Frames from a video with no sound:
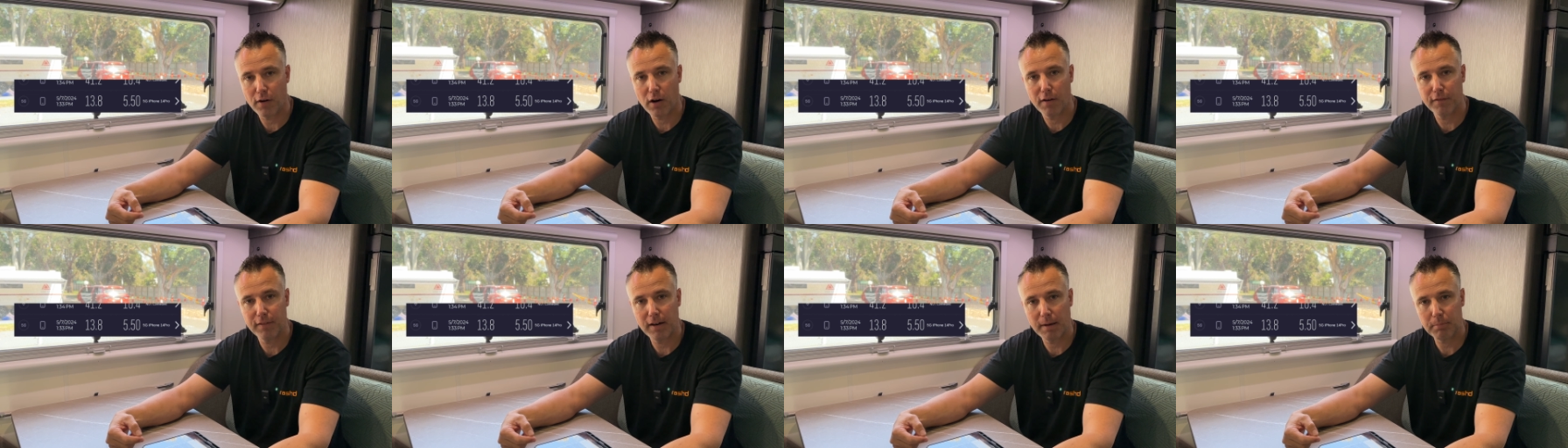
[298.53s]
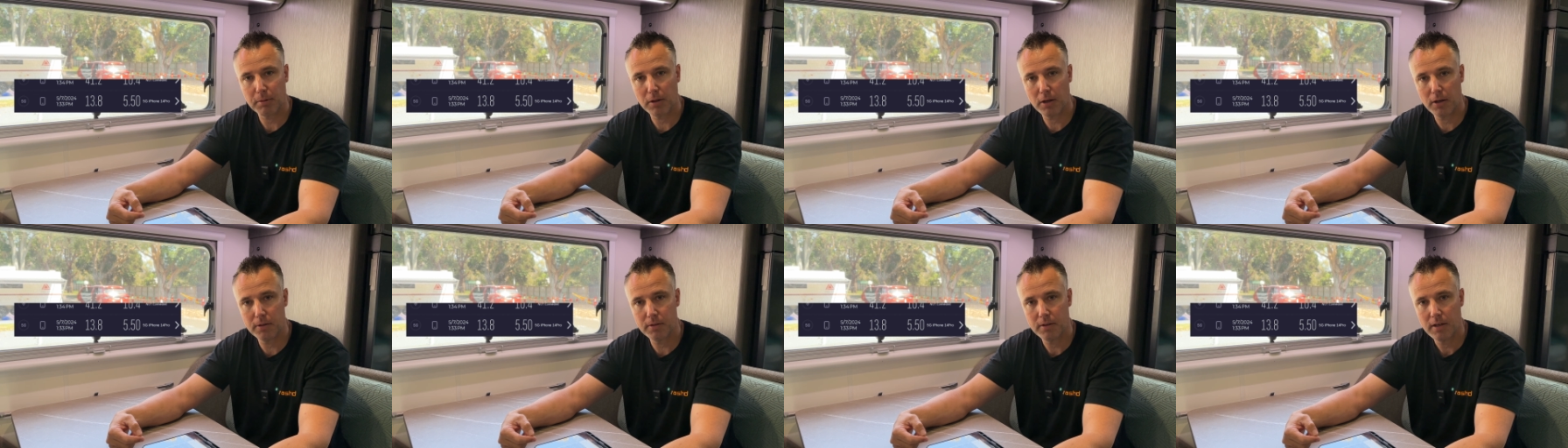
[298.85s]

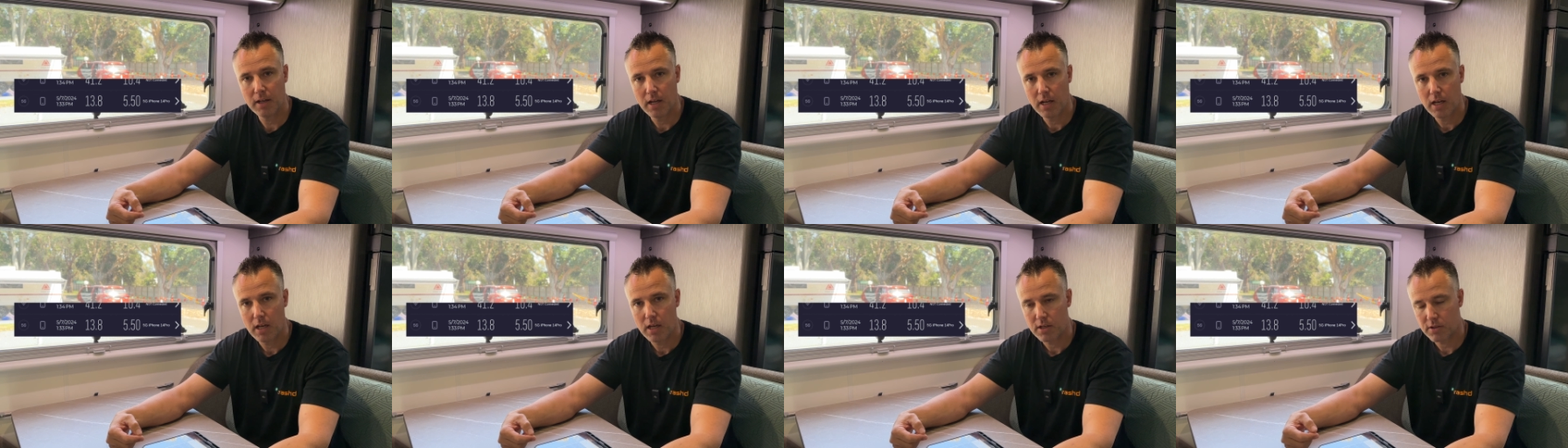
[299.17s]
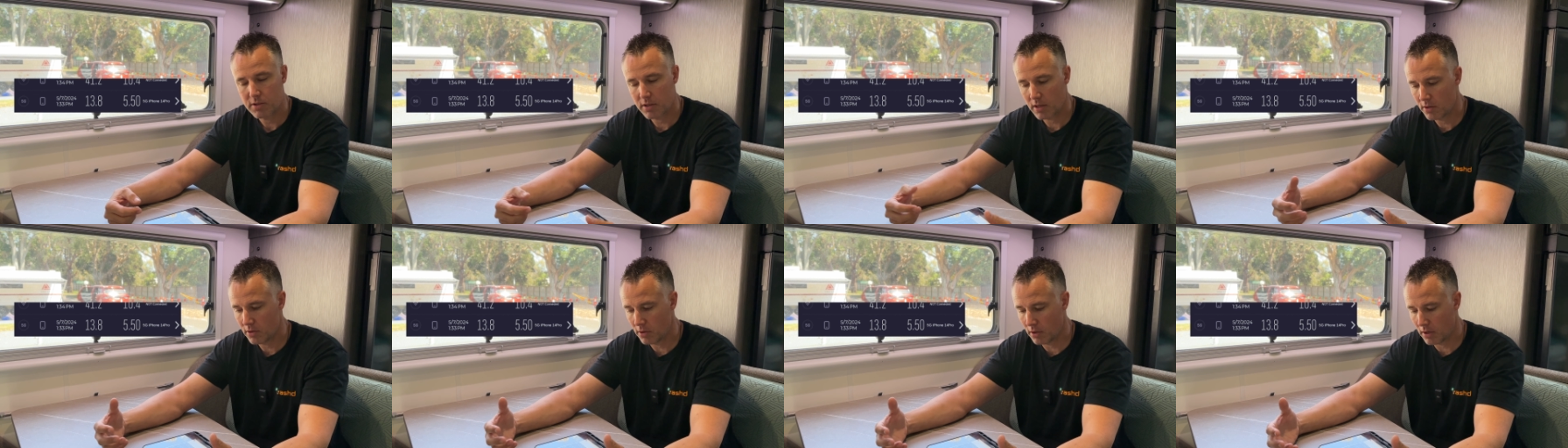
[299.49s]
upload,
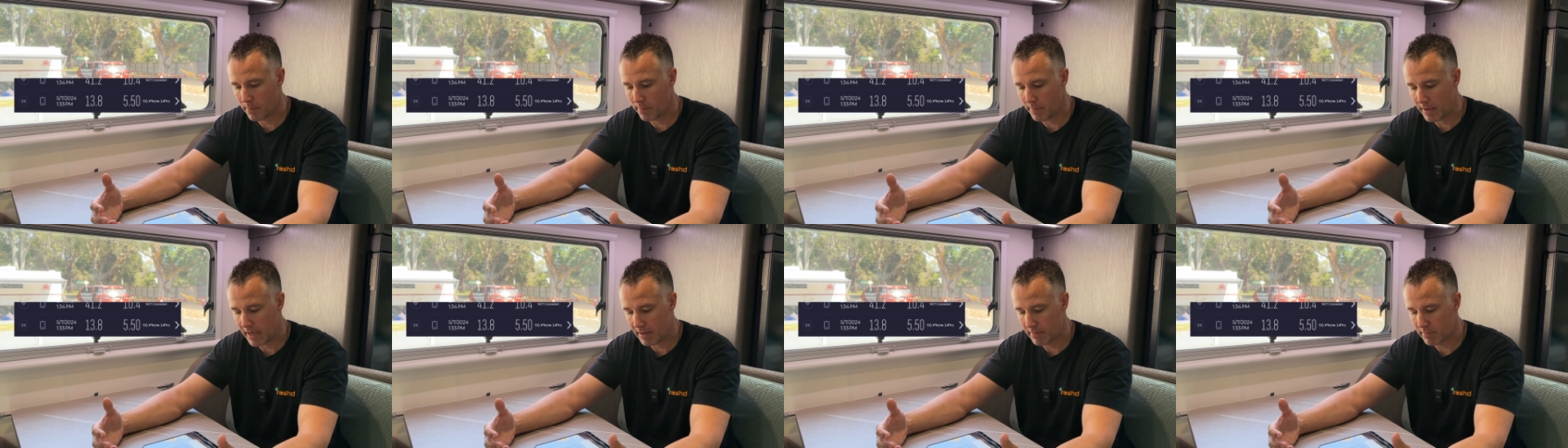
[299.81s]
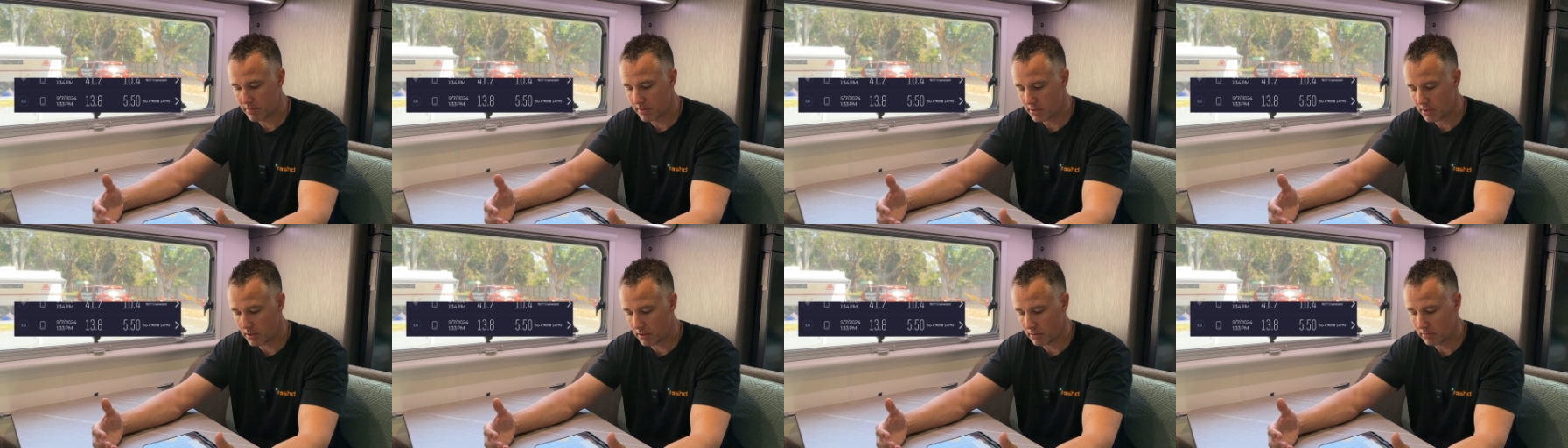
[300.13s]
So not a bad
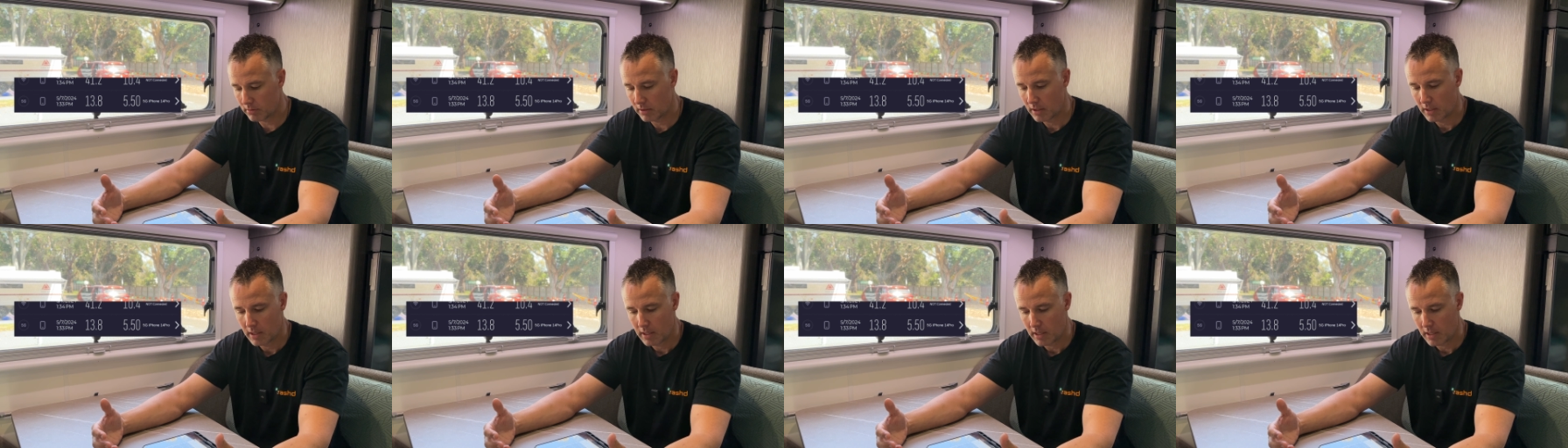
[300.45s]
result.